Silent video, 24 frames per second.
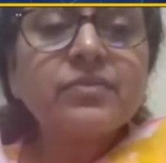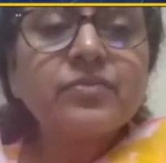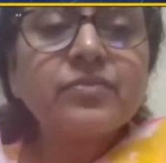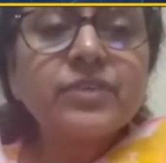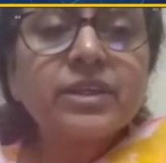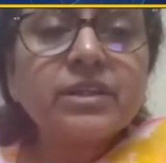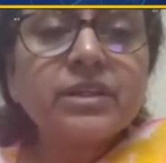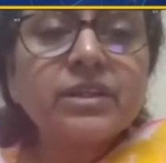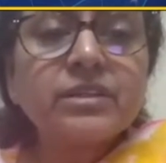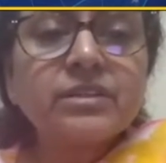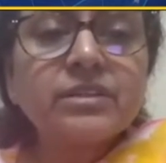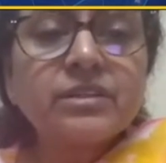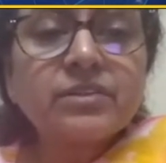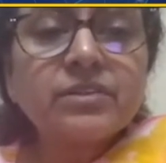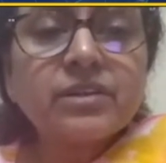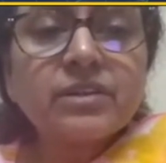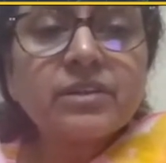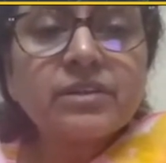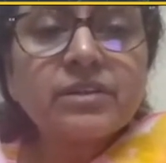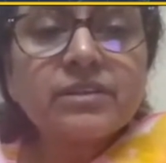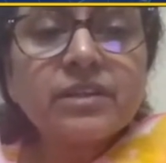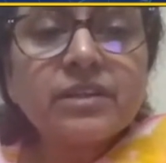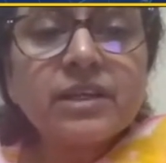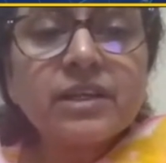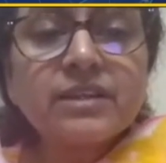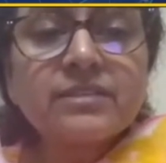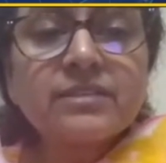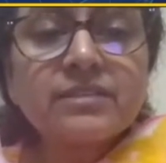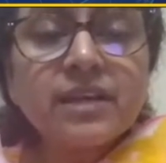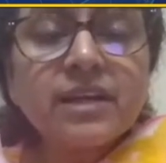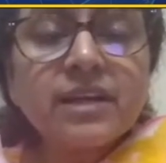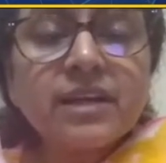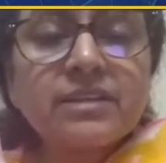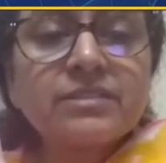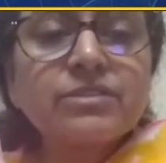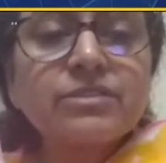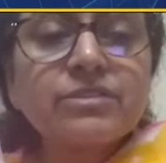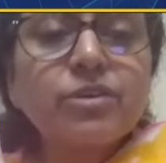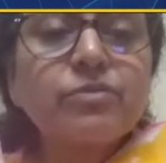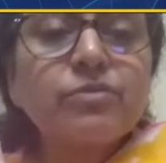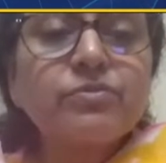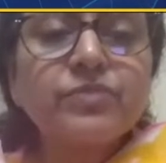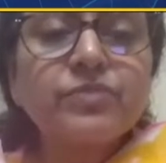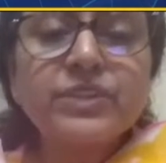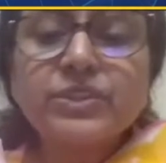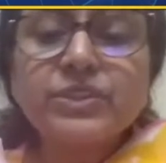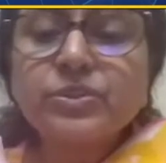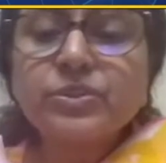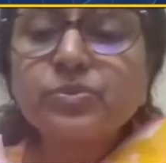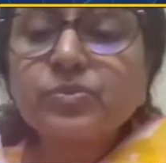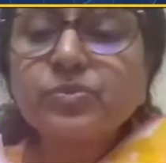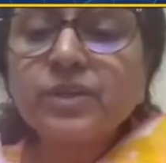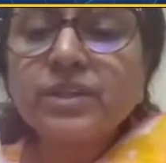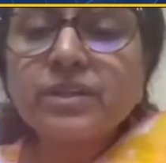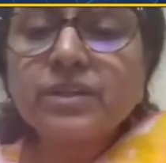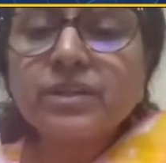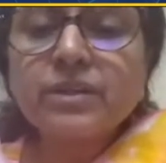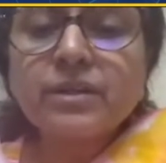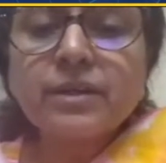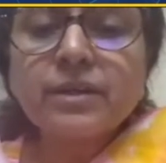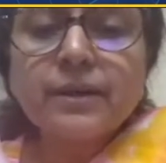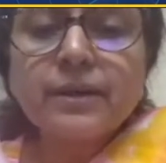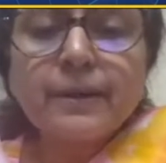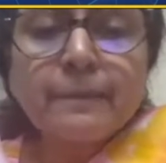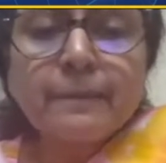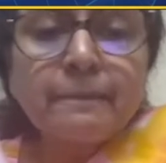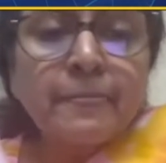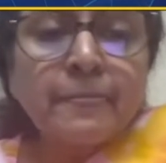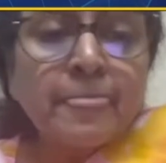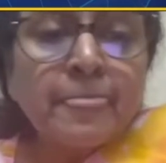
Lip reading: the results of which were